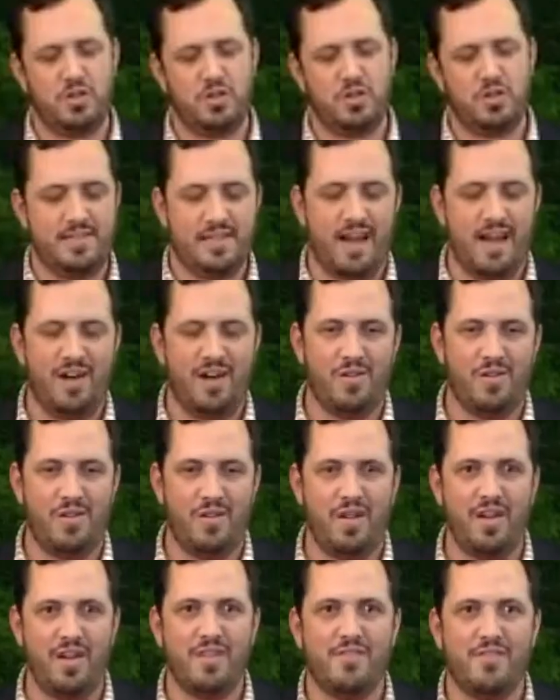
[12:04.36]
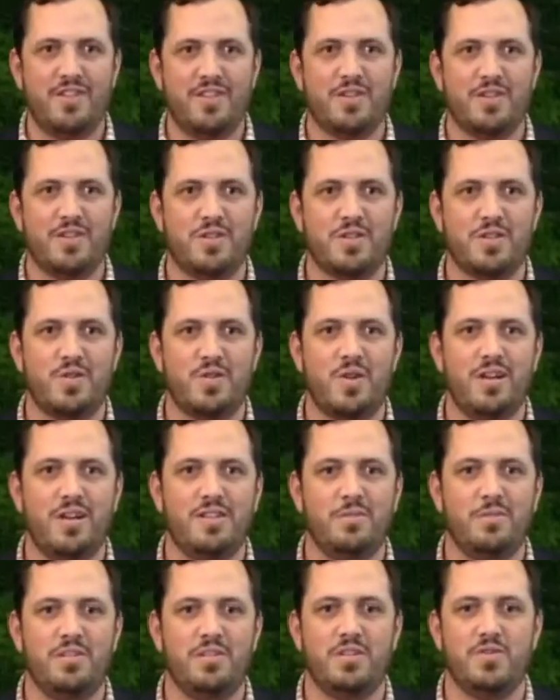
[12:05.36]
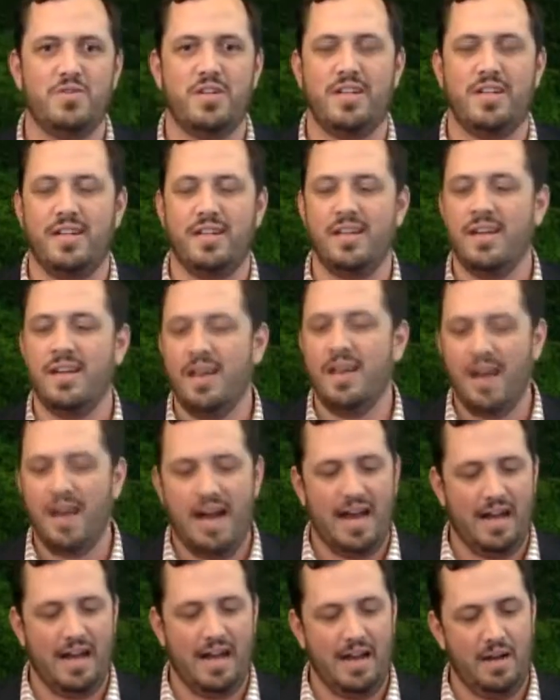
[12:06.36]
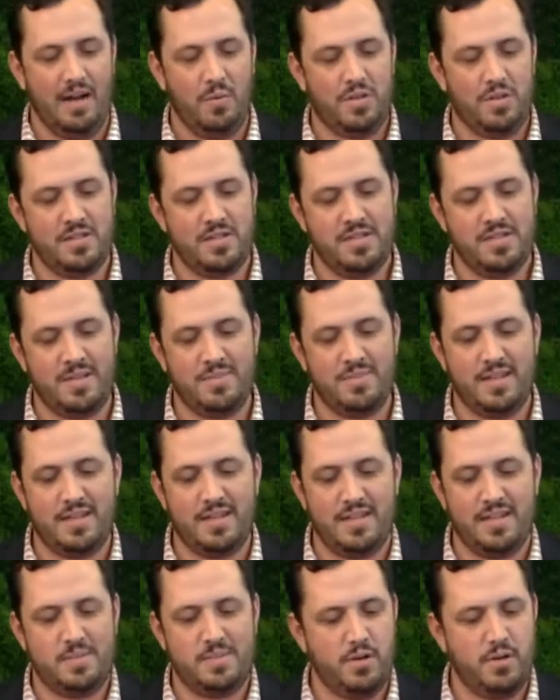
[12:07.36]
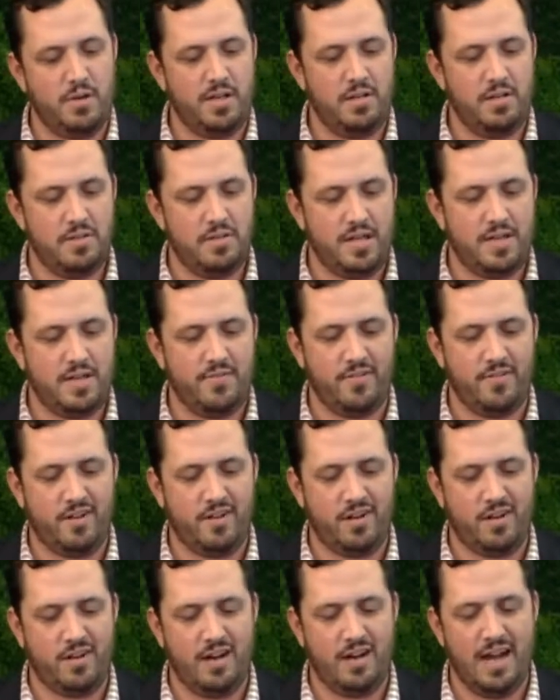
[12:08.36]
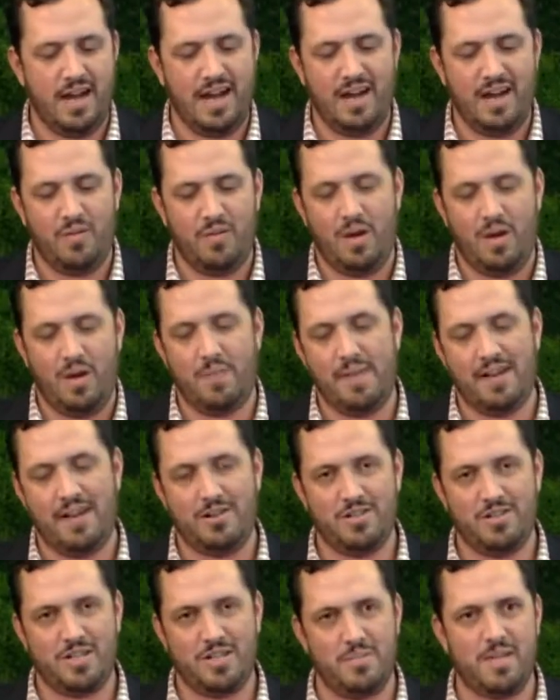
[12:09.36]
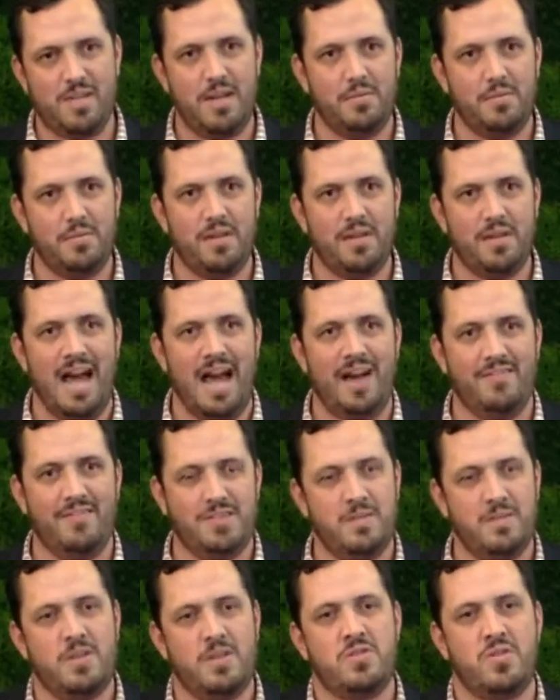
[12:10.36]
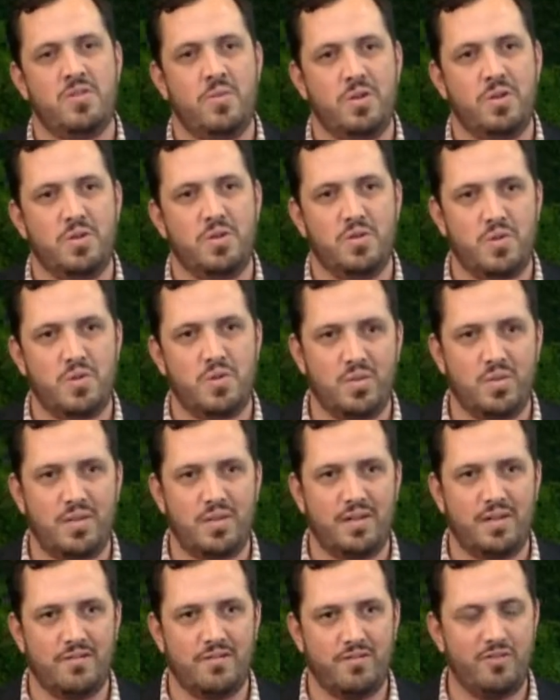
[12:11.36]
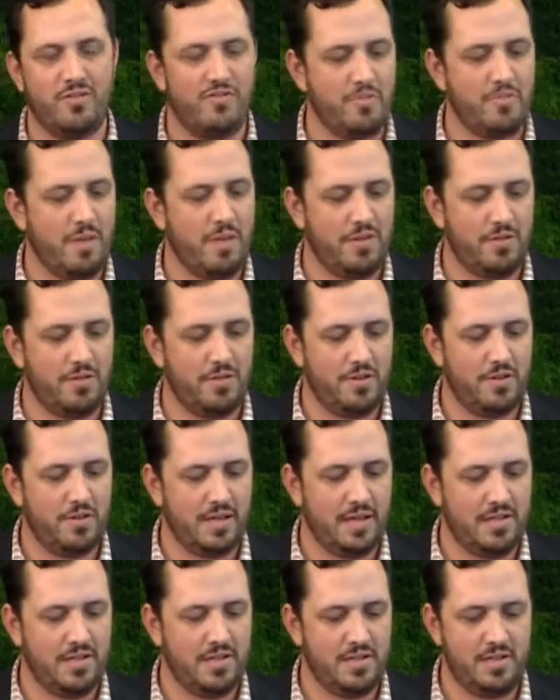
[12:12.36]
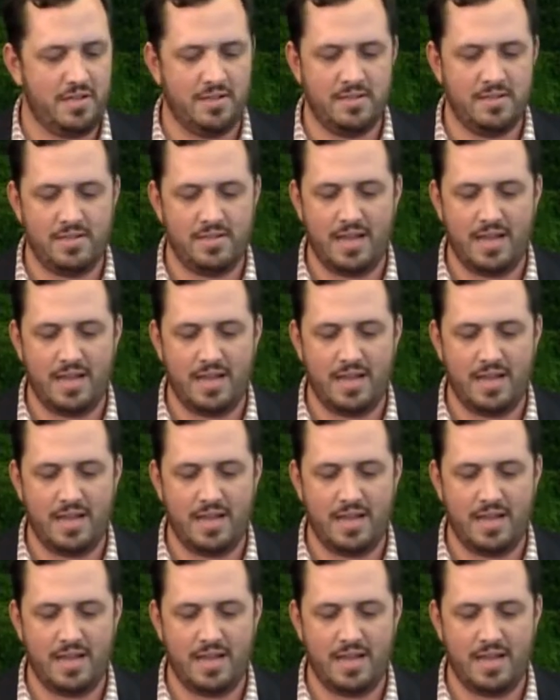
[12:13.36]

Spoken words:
and how the vineyard is going to be treated, which is something that's pretty unique for winemakers to be able to have, especially when you're sourcing fruit from other locations.